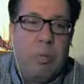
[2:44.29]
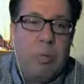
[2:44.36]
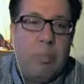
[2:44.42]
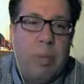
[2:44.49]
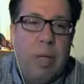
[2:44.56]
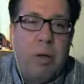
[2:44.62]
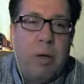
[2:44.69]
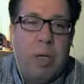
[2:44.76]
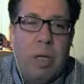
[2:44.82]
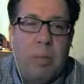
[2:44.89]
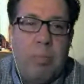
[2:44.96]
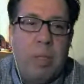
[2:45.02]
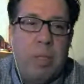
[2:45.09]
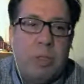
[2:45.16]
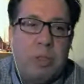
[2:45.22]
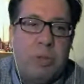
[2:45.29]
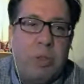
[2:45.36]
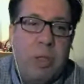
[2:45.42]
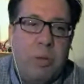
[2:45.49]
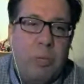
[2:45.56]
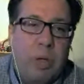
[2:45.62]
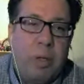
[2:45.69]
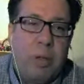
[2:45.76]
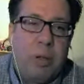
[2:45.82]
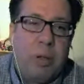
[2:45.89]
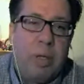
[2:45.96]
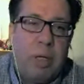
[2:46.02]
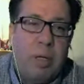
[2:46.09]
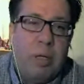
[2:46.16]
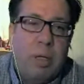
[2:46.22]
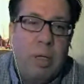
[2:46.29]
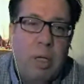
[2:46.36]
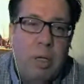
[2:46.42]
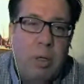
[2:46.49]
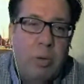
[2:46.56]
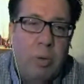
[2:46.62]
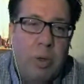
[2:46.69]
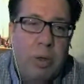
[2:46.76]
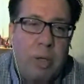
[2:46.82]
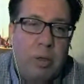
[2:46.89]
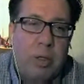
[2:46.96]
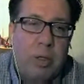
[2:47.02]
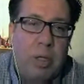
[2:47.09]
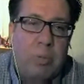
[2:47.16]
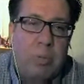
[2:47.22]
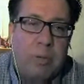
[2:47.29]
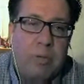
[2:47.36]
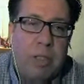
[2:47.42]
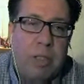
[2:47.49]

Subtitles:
trying to marry up industry with healthcare